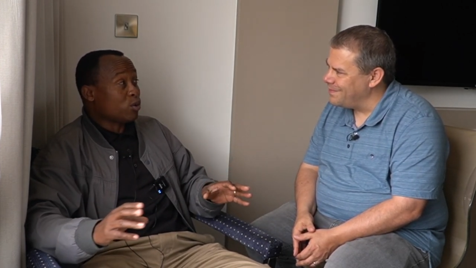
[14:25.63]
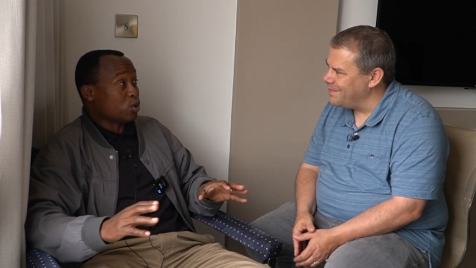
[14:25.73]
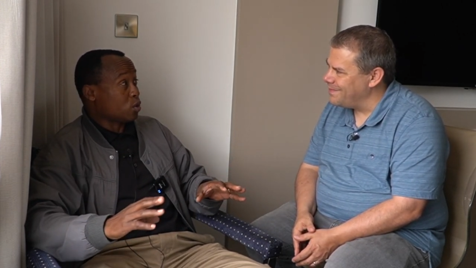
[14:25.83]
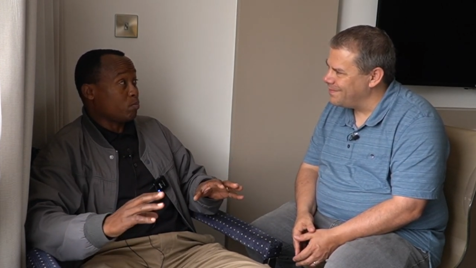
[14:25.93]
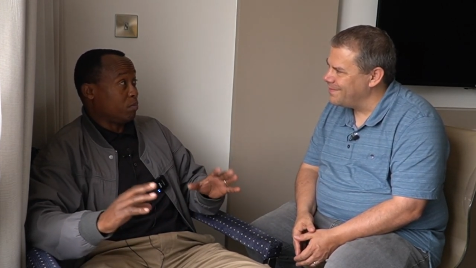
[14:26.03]

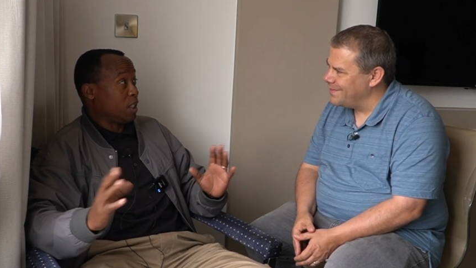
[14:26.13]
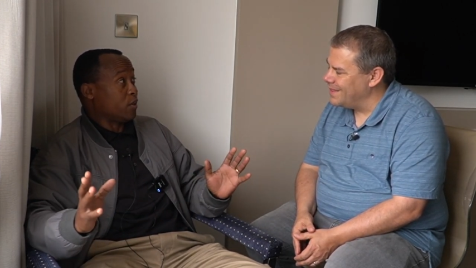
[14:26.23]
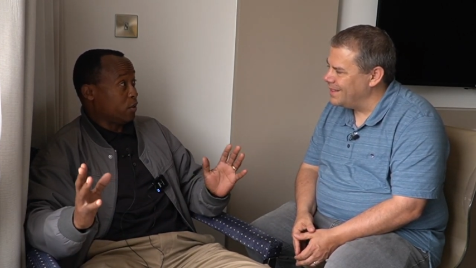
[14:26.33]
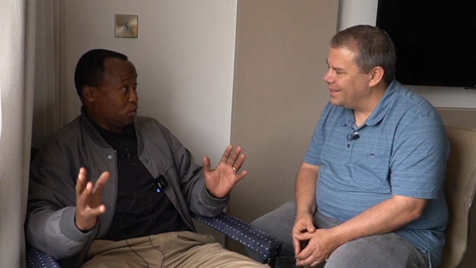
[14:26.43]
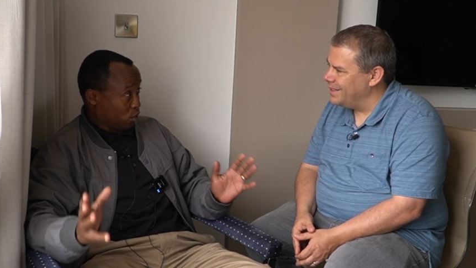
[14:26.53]
Speaker 1: those
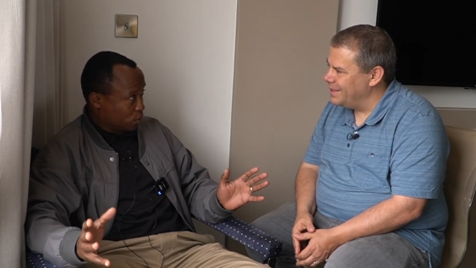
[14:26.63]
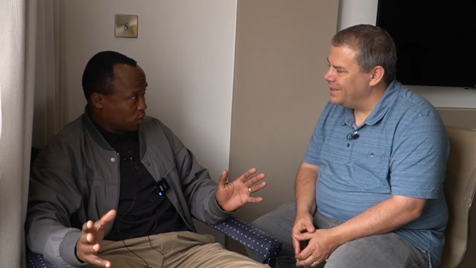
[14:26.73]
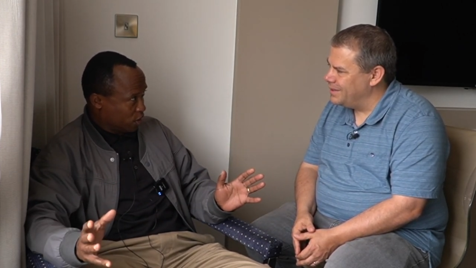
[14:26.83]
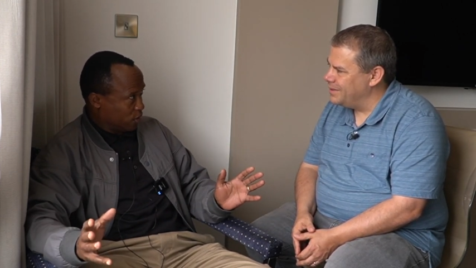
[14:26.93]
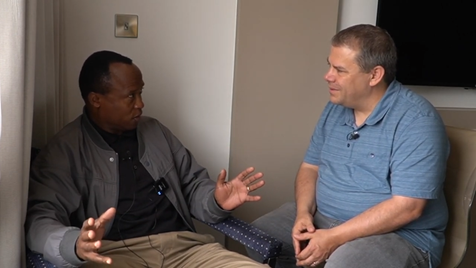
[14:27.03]
big
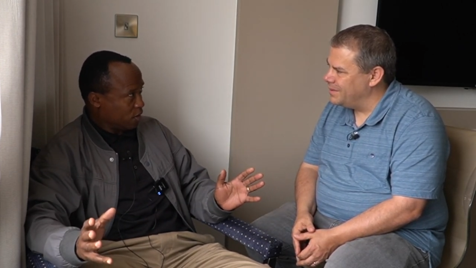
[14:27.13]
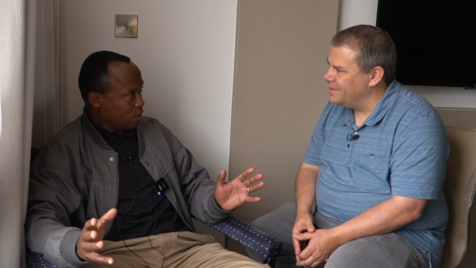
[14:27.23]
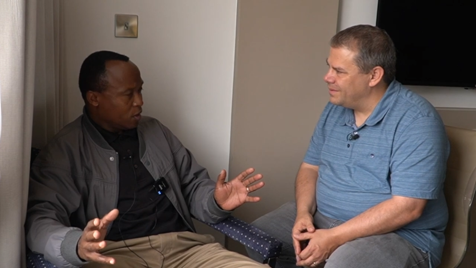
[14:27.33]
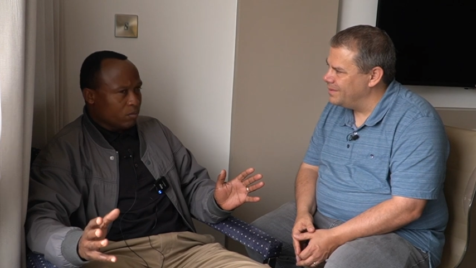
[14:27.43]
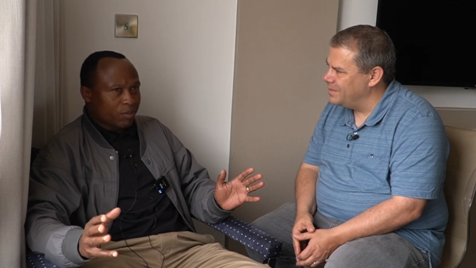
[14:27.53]
resources.
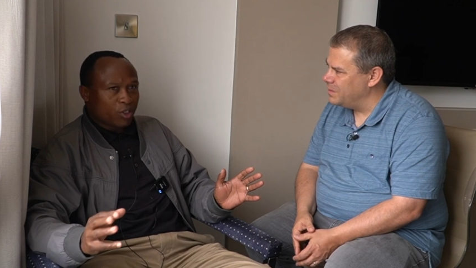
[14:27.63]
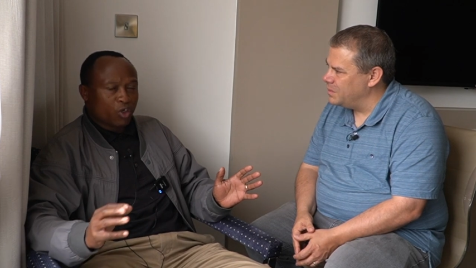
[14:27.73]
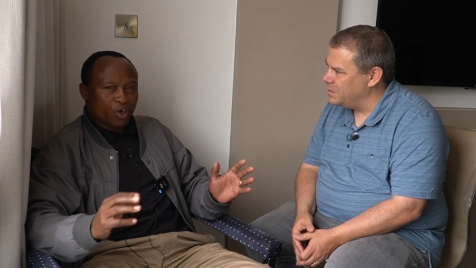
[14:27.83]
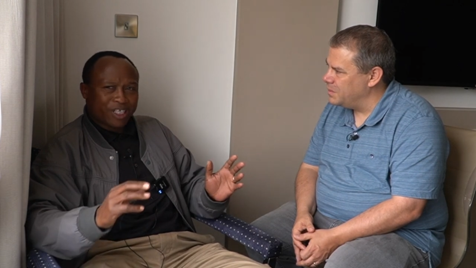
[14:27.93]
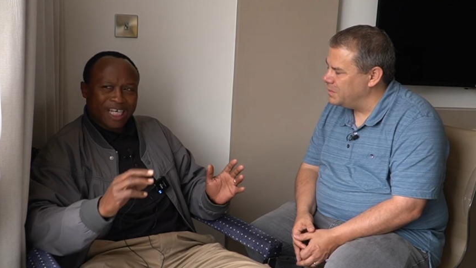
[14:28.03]

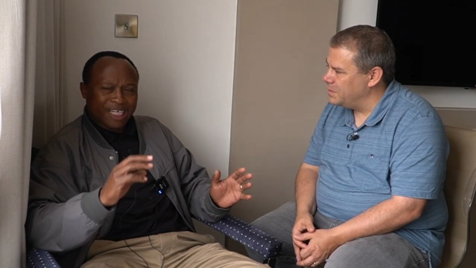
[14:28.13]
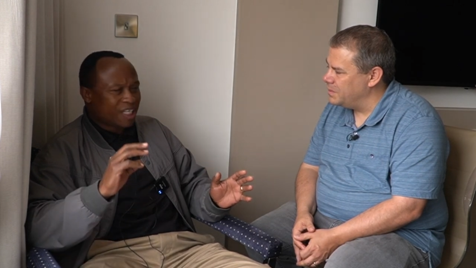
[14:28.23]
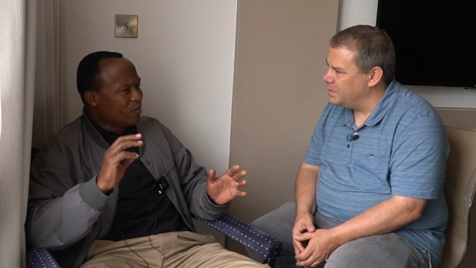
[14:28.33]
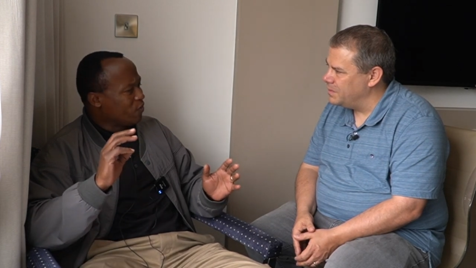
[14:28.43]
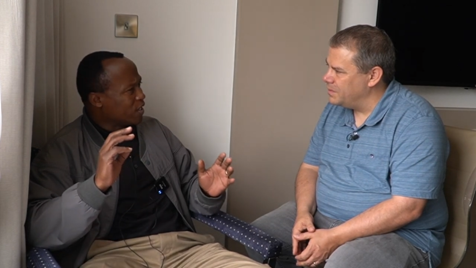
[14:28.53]
But God
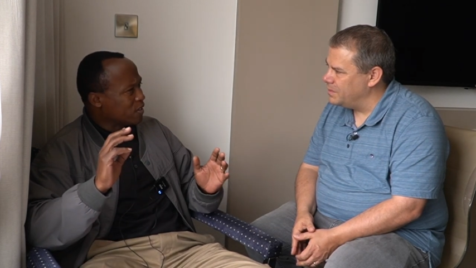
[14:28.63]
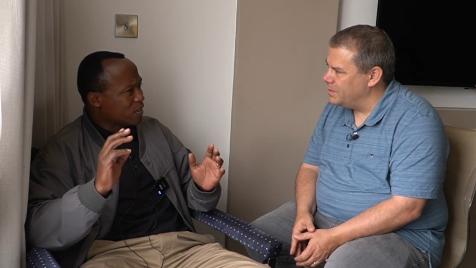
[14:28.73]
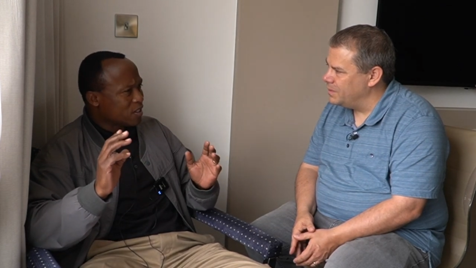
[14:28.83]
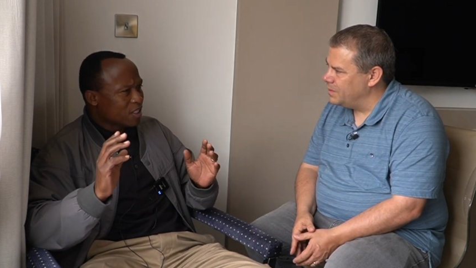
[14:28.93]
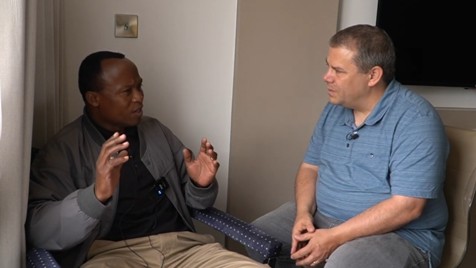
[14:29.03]
can give
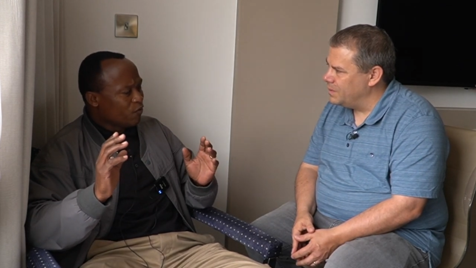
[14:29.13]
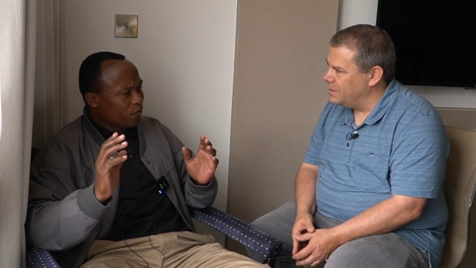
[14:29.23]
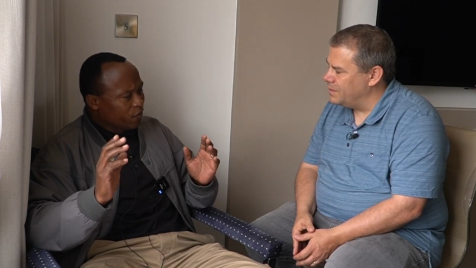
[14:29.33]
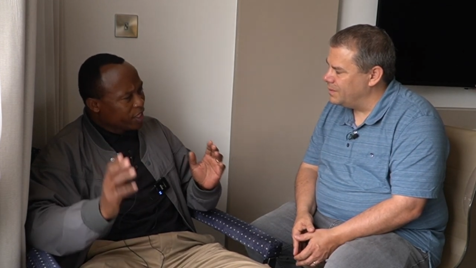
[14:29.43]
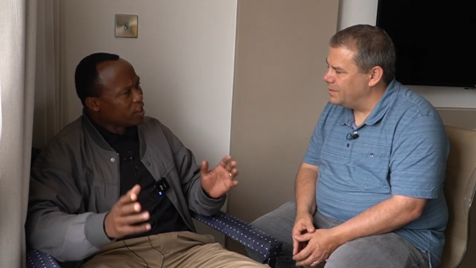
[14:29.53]
us
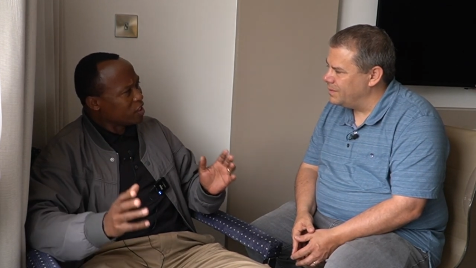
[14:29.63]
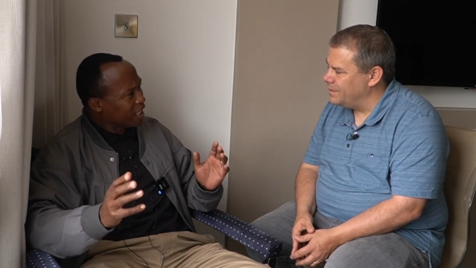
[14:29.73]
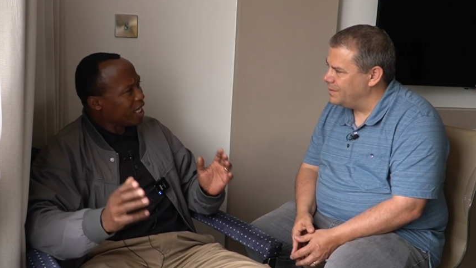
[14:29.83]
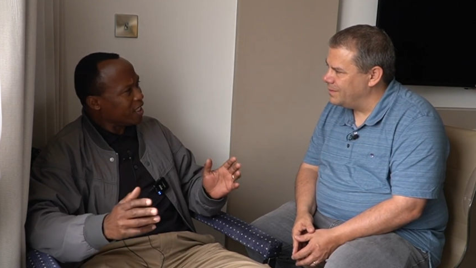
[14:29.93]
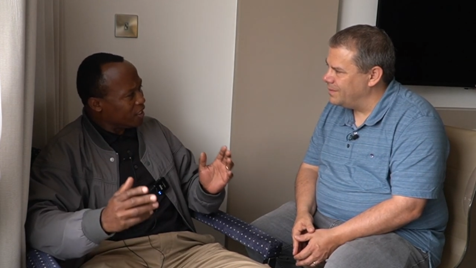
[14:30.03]

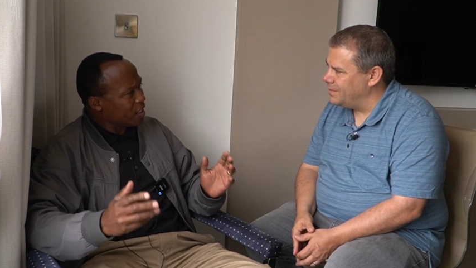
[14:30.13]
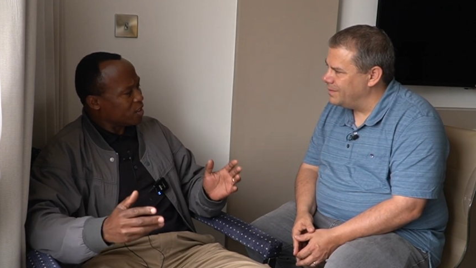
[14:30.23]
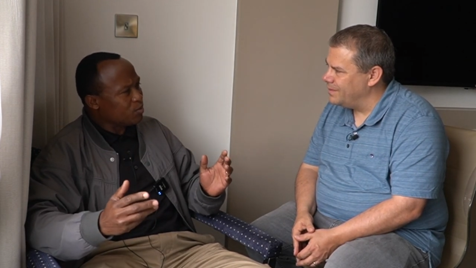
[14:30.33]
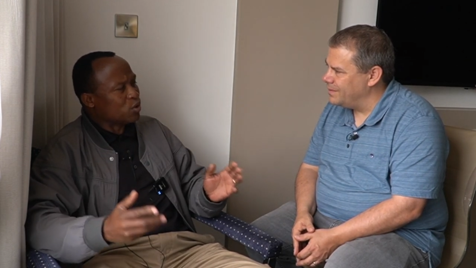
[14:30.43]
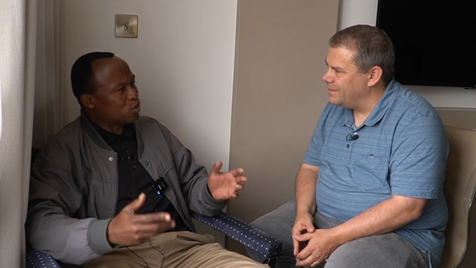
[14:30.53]
fresh
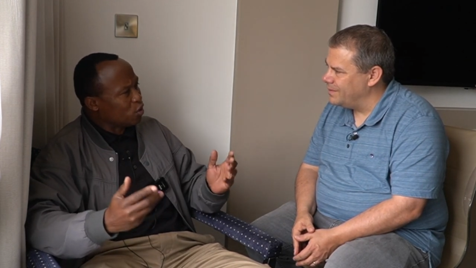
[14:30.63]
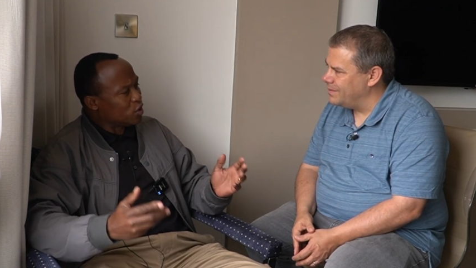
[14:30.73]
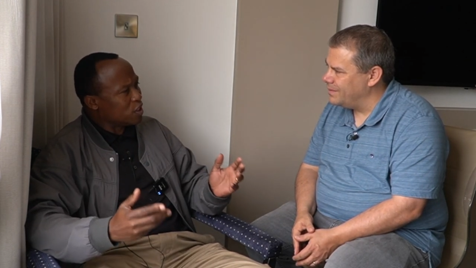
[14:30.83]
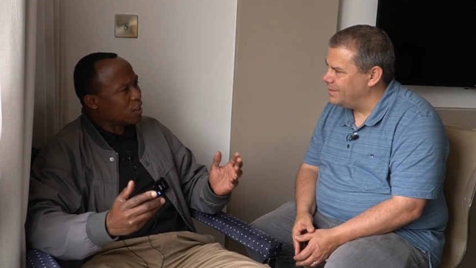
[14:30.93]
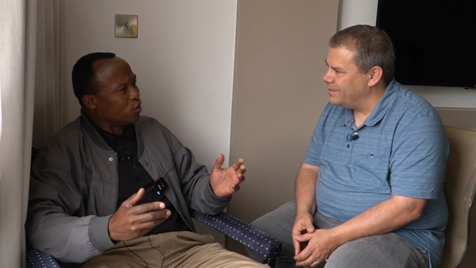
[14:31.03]
ideas, because
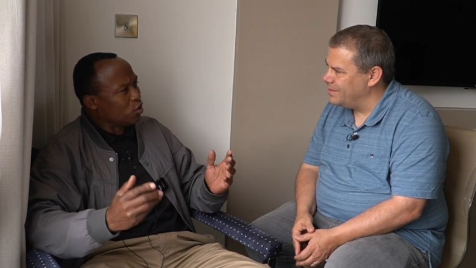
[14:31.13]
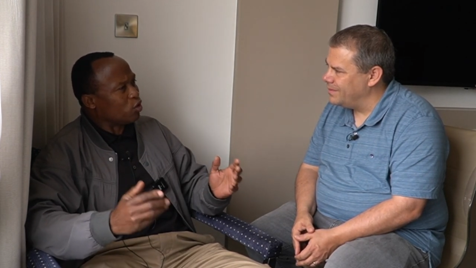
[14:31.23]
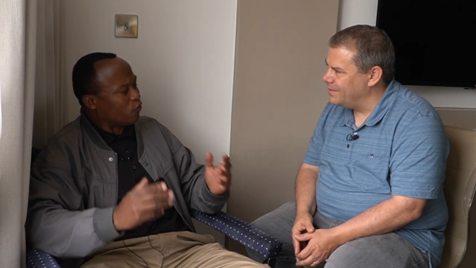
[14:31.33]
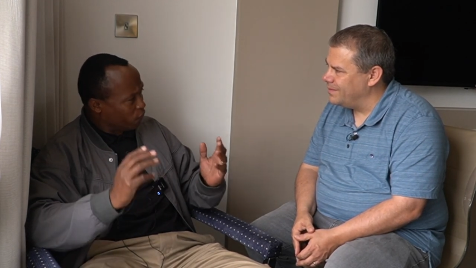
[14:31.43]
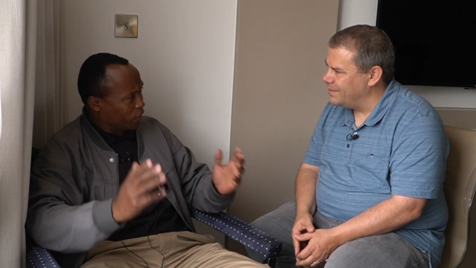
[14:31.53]
God is a
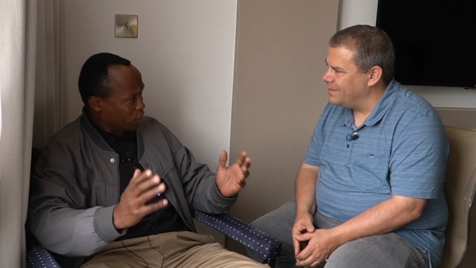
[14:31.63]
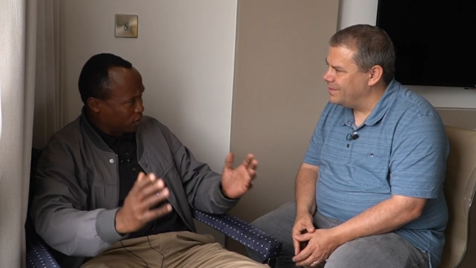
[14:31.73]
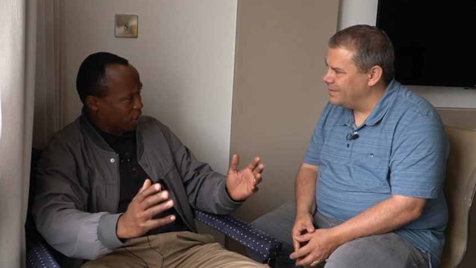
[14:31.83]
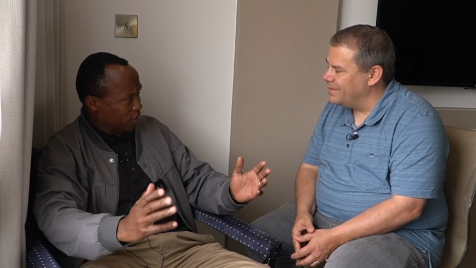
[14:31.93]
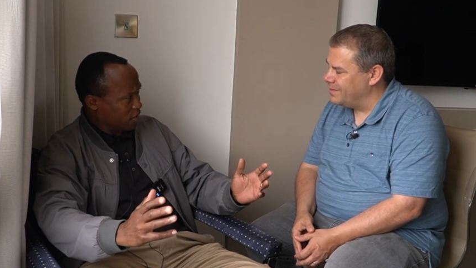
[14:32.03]
God of
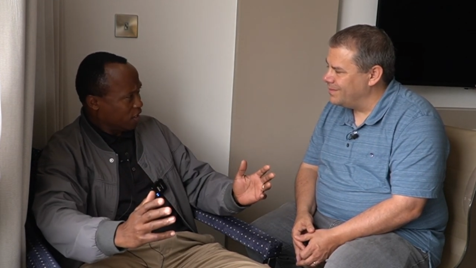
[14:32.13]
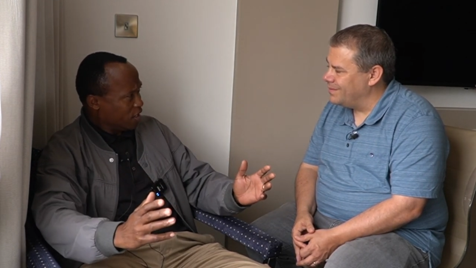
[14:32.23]
freshness.